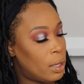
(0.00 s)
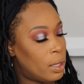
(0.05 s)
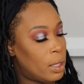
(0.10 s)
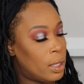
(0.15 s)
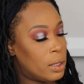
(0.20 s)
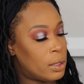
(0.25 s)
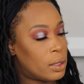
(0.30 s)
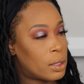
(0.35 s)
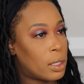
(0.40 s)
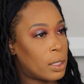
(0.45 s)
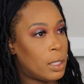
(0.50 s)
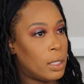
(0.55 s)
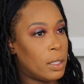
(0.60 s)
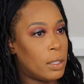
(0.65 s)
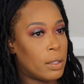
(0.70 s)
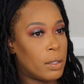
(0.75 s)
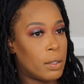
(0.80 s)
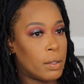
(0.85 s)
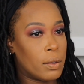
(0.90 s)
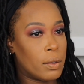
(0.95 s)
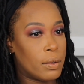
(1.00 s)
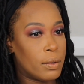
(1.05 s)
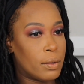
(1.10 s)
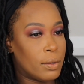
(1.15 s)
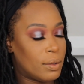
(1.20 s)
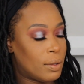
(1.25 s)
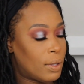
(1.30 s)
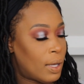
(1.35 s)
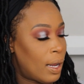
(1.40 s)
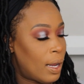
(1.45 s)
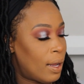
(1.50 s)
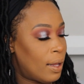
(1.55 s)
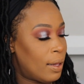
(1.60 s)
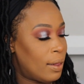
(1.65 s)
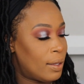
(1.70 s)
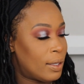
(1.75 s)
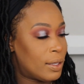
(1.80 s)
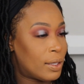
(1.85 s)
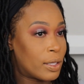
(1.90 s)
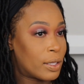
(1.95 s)
this color
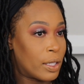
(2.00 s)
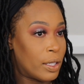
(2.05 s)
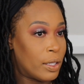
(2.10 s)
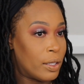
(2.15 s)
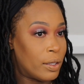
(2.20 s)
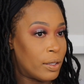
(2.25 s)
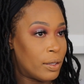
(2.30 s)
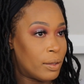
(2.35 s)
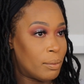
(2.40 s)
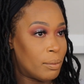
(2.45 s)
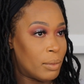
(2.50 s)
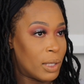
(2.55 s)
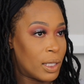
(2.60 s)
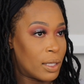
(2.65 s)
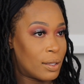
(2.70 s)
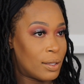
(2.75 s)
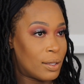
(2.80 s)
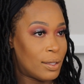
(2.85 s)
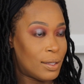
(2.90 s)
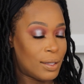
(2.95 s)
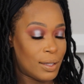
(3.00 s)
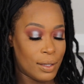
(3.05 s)
and this color mixed